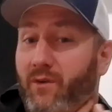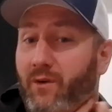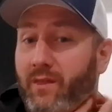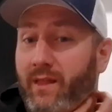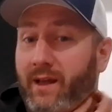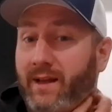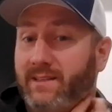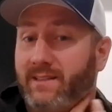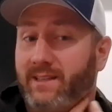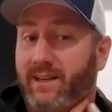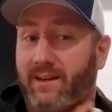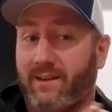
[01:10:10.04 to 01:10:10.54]
for
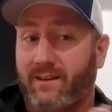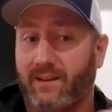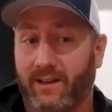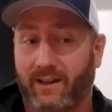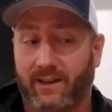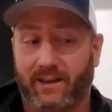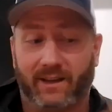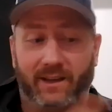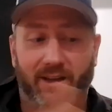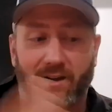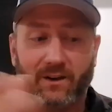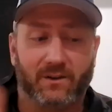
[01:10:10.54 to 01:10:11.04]
that
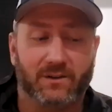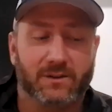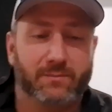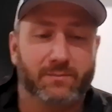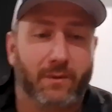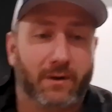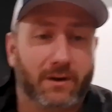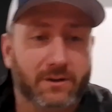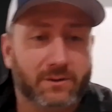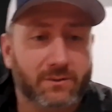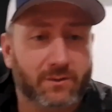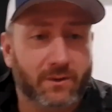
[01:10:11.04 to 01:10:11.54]
technique.
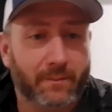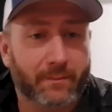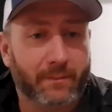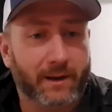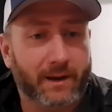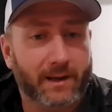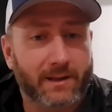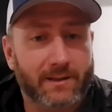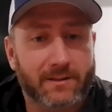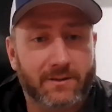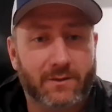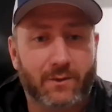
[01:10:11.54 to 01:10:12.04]
Small swim
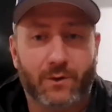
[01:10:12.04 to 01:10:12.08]
baits,